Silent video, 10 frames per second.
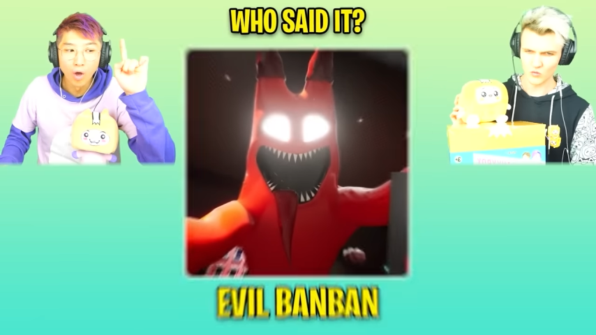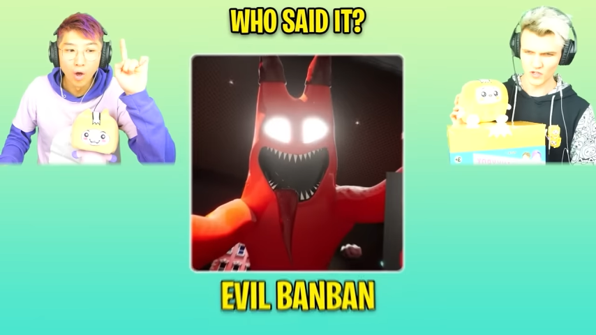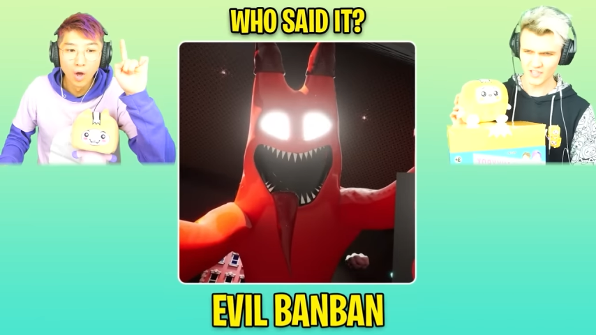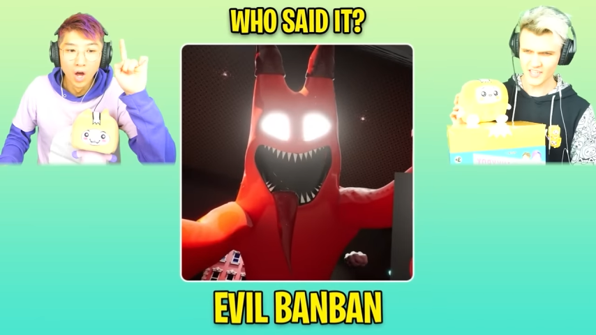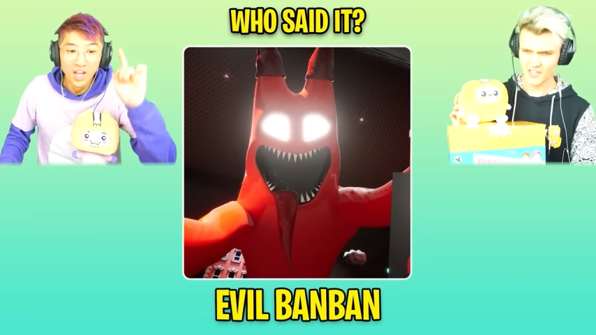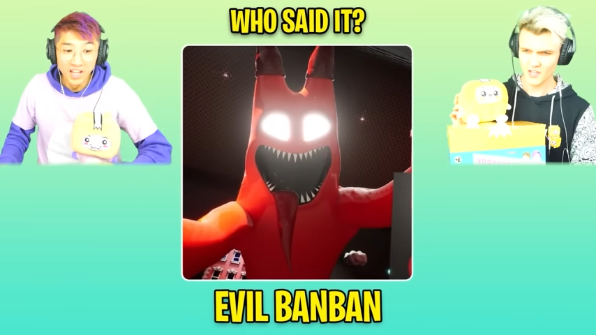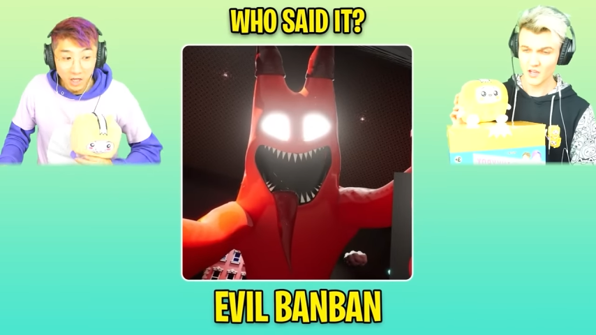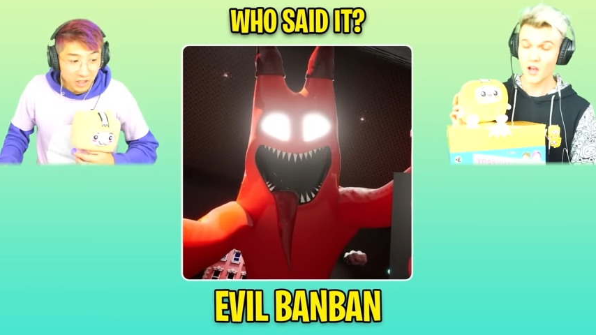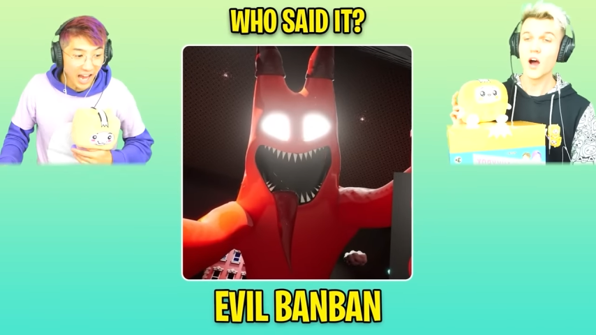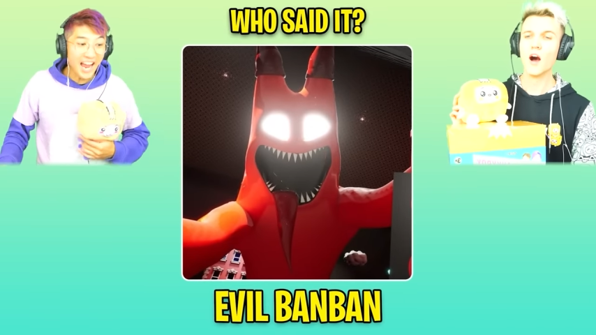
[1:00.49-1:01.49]
Speaker 1: Really?
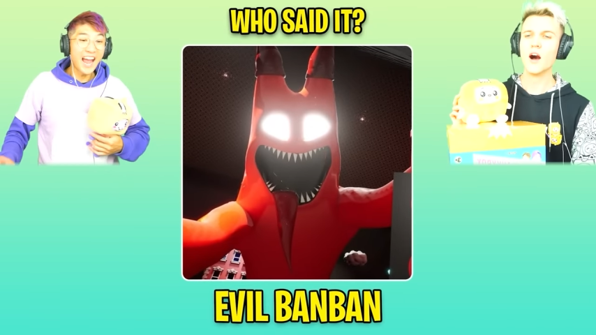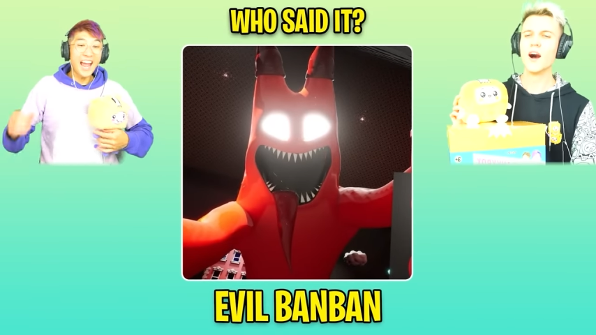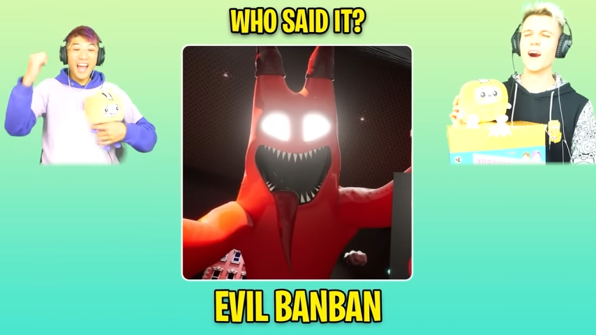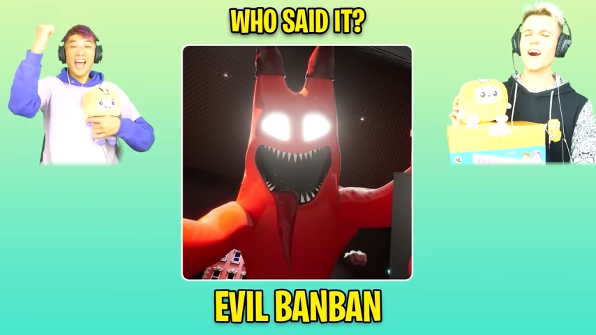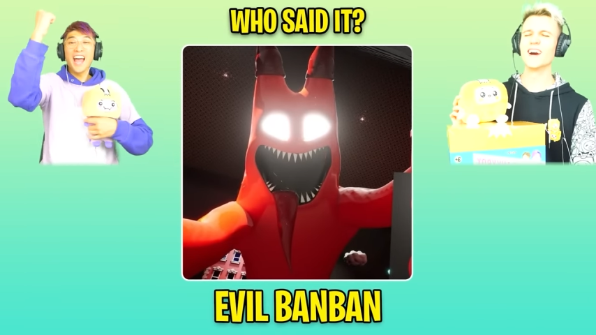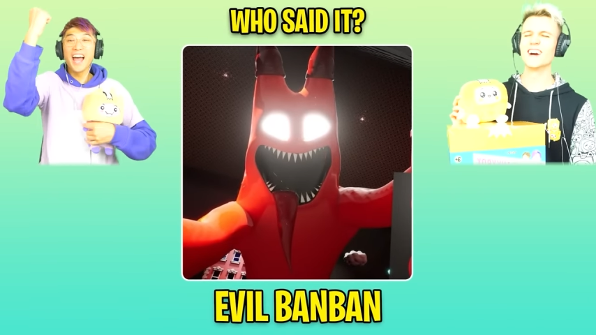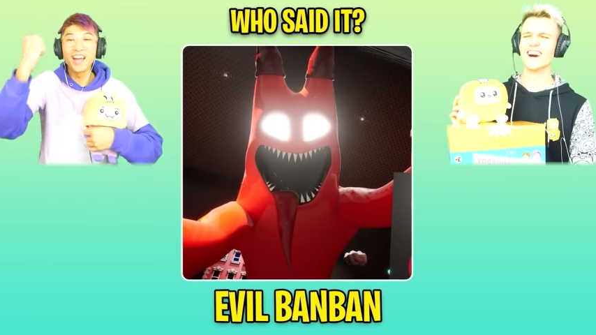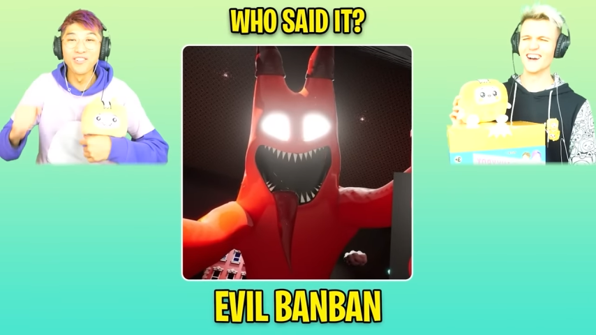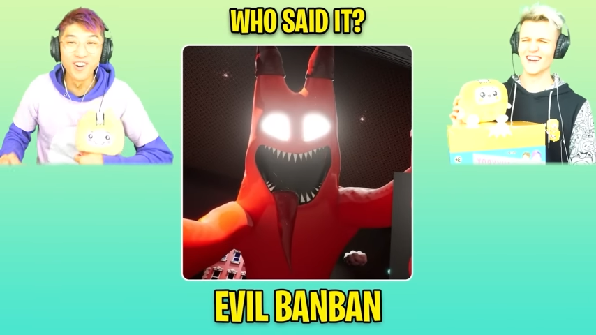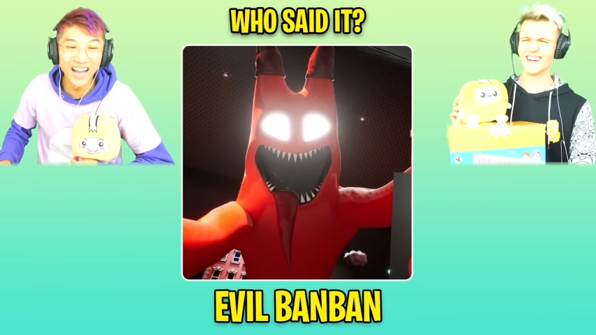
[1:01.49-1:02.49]

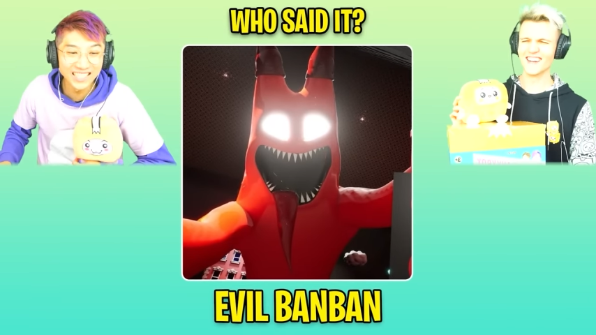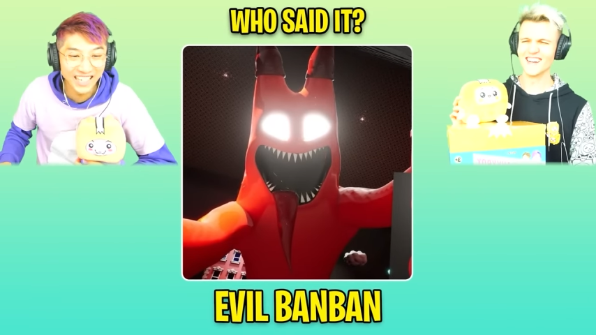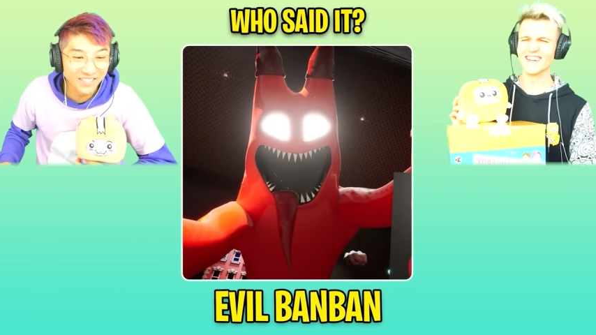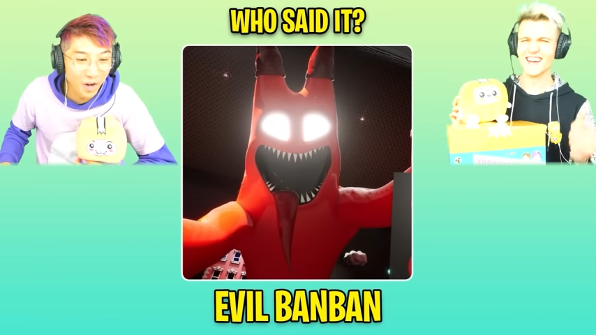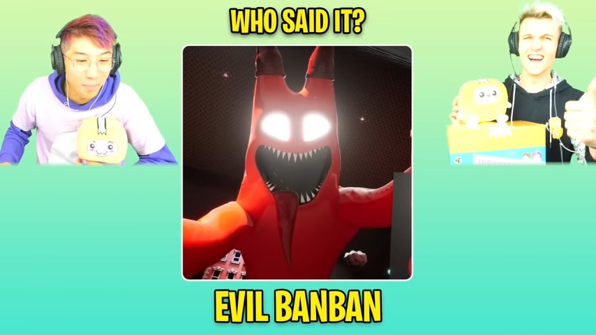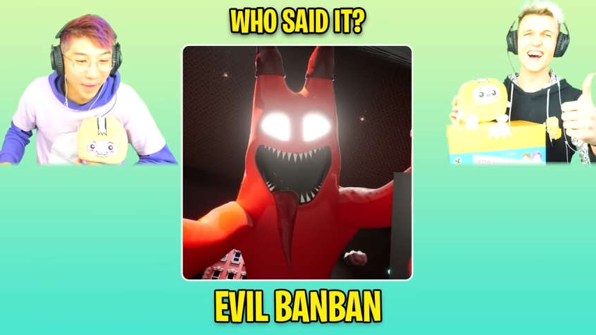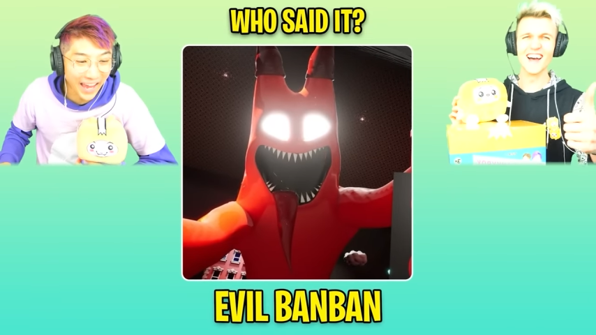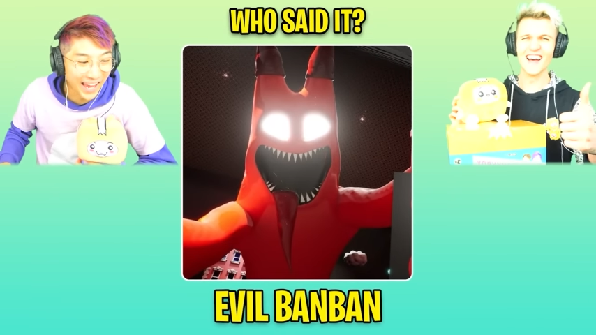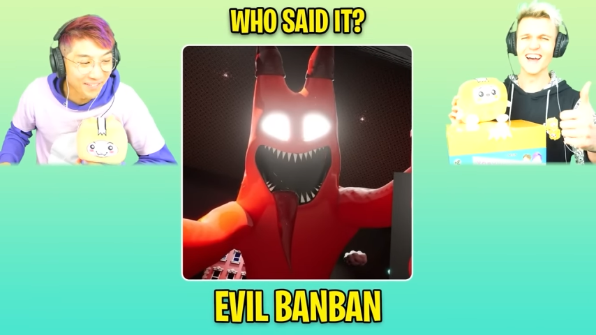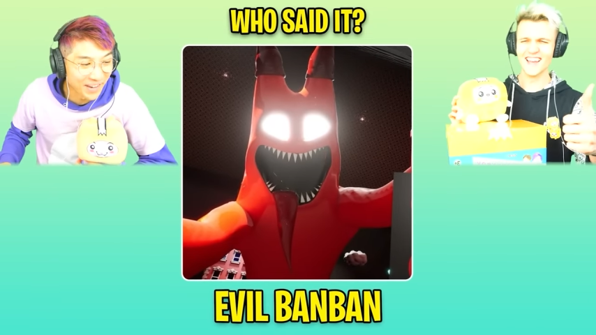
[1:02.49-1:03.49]
Yeah, it was evil
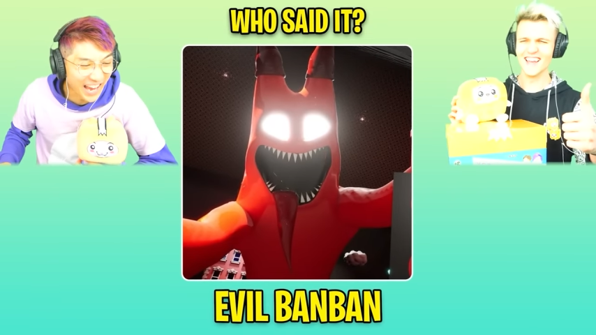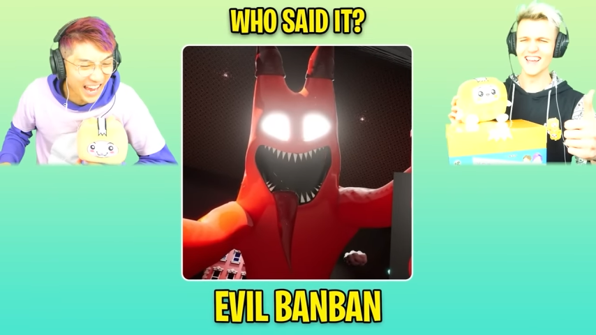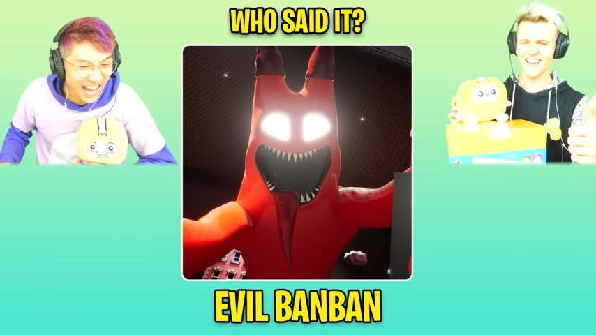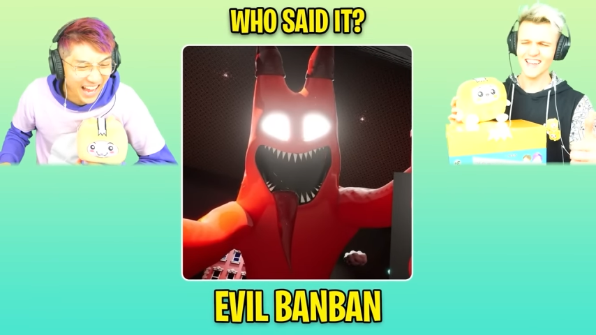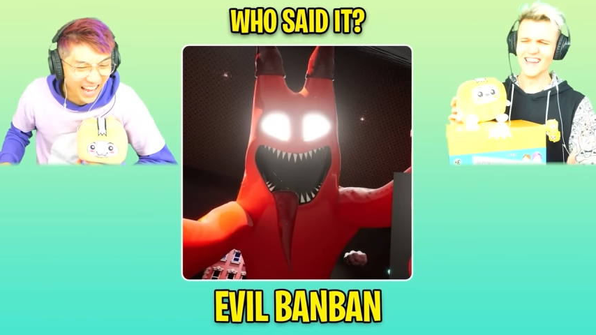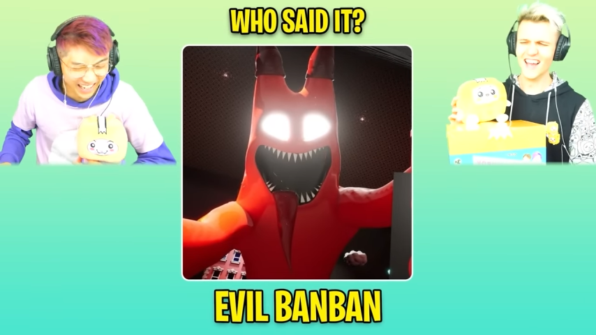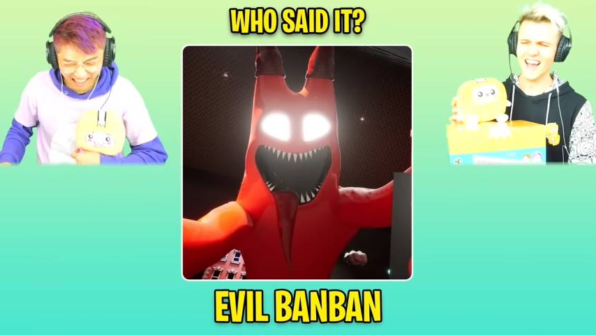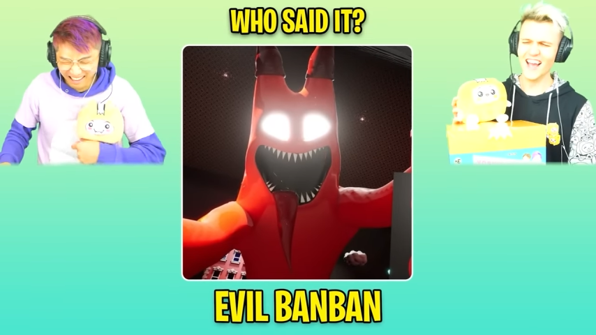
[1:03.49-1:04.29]
Banban.